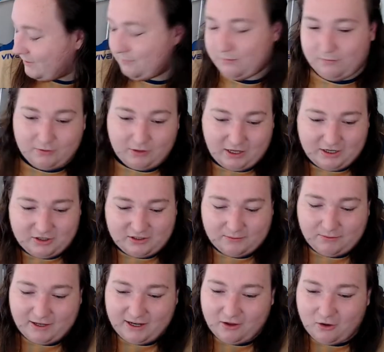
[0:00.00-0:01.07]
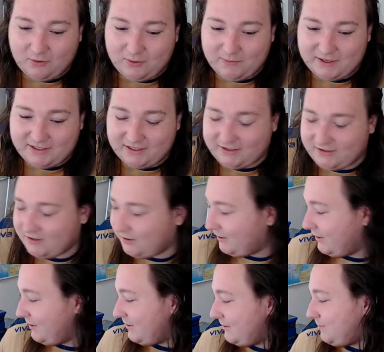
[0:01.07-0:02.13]
I used to play a lot with my sister.
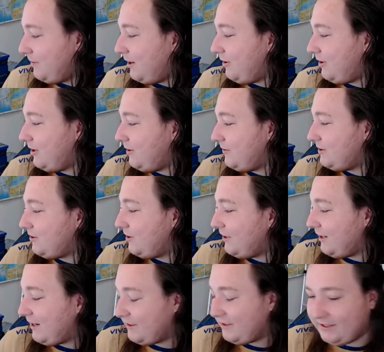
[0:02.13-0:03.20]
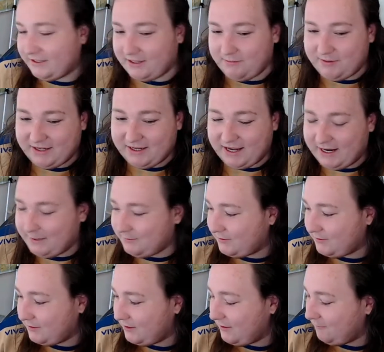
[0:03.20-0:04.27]
Is Mario and Sonic at the Olympic Games,
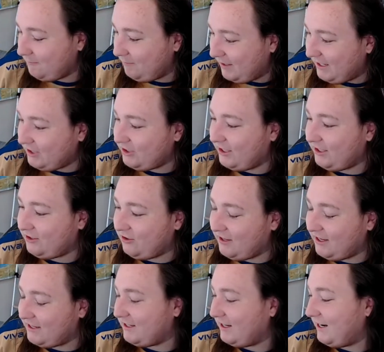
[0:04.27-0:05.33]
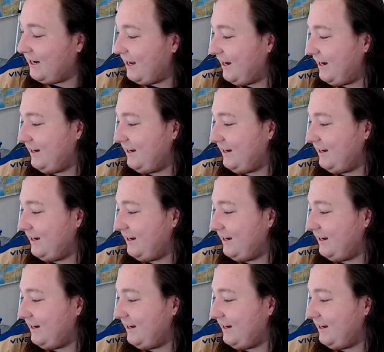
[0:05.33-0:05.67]
Beijing 2008.